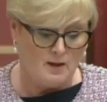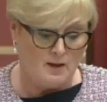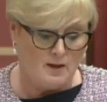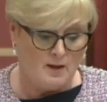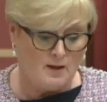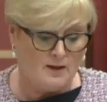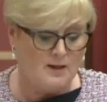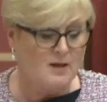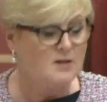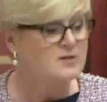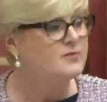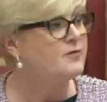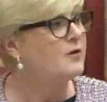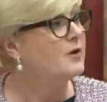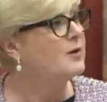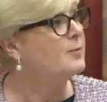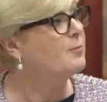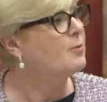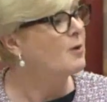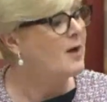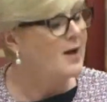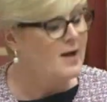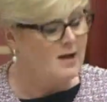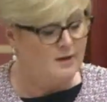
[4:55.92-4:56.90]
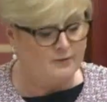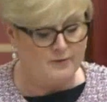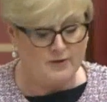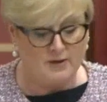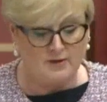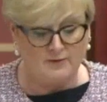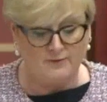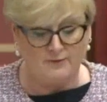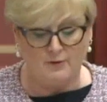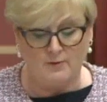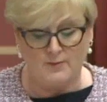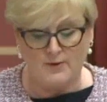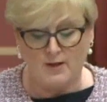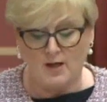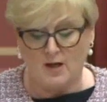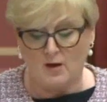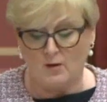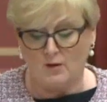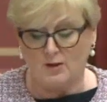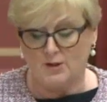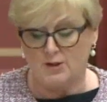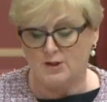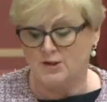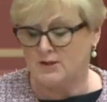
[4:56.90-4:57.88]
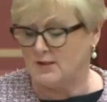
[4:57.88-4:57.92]
Now, I was very proud that the former
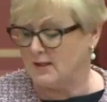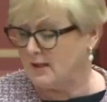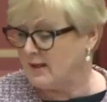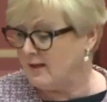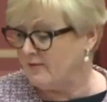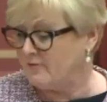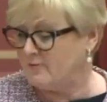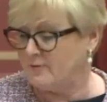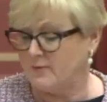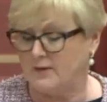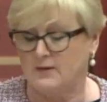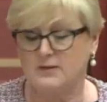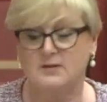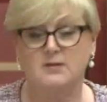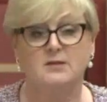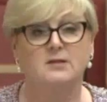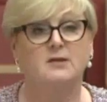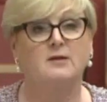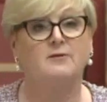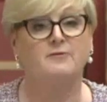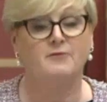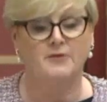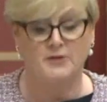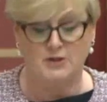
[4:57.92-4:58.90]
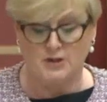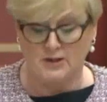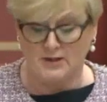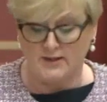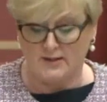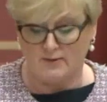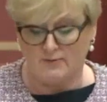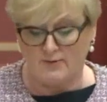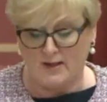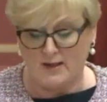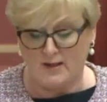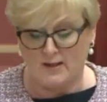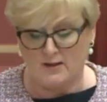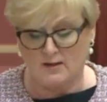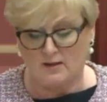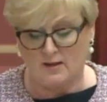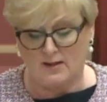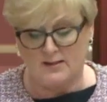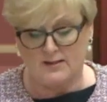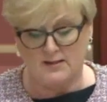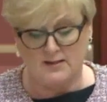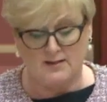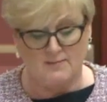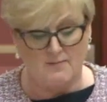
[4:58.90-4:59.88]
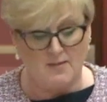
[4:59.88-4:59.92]
coalition government officially
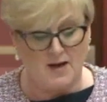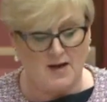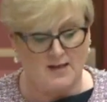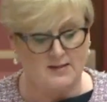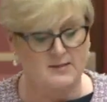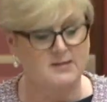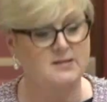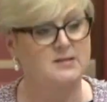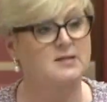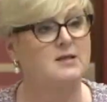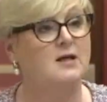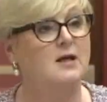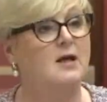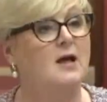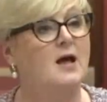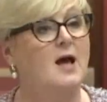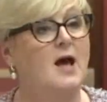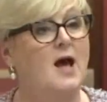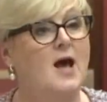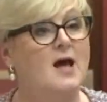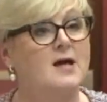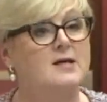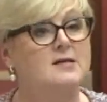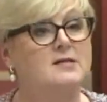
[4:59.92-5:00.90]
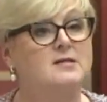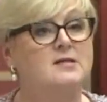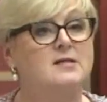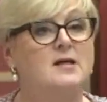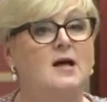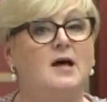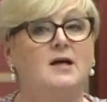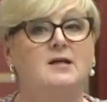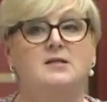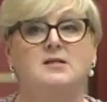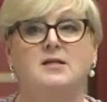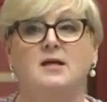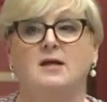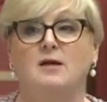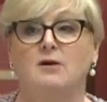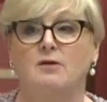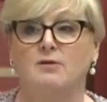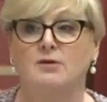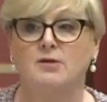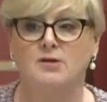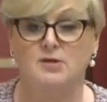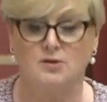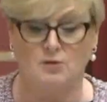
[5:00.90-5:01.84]
recognised Hamas as a terrorist